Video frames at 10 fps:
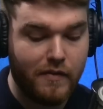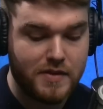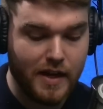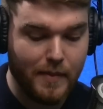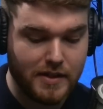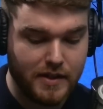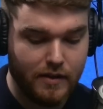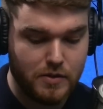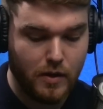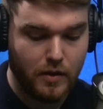of other centre backs in
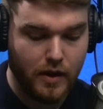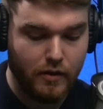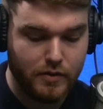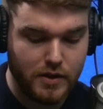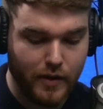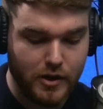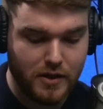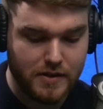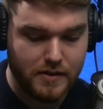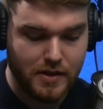here as well that are so
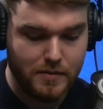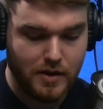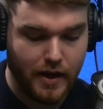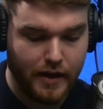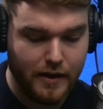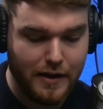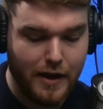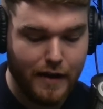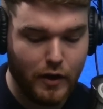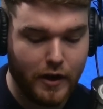interesting in terms of like,
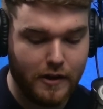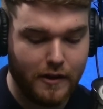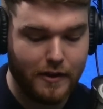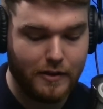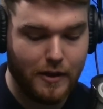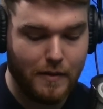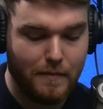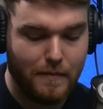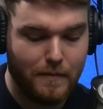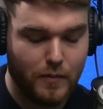if you're looking at like
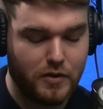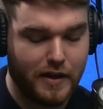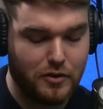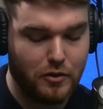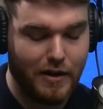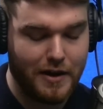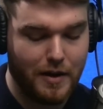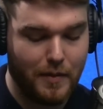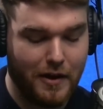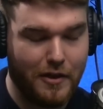not to get too
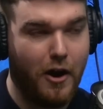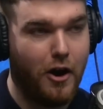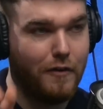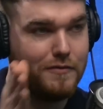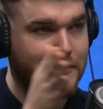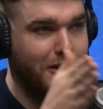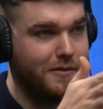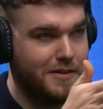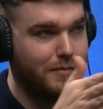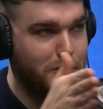granular, but like the half
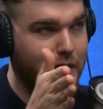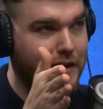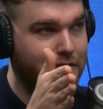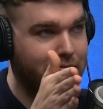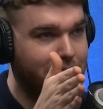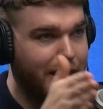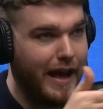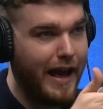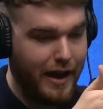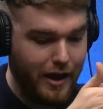zones in between,
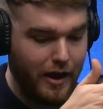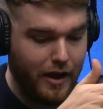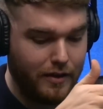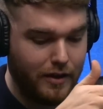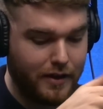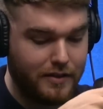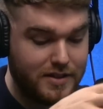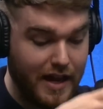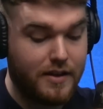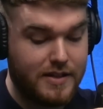like the
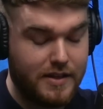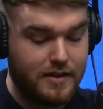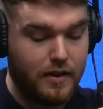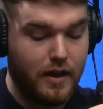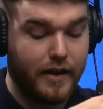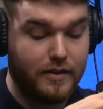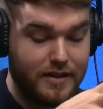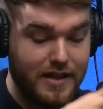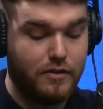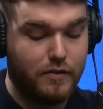centre, like the
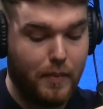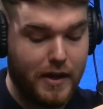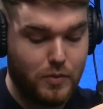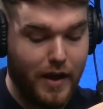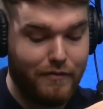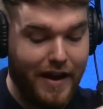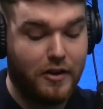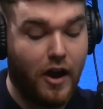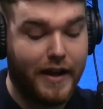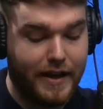centre of the pitch where Van
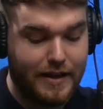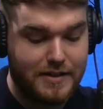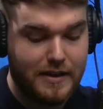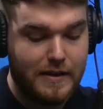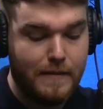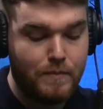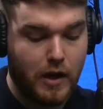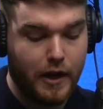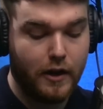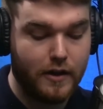Dijk is.
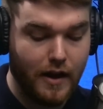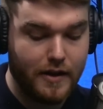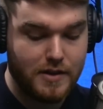Like you look at like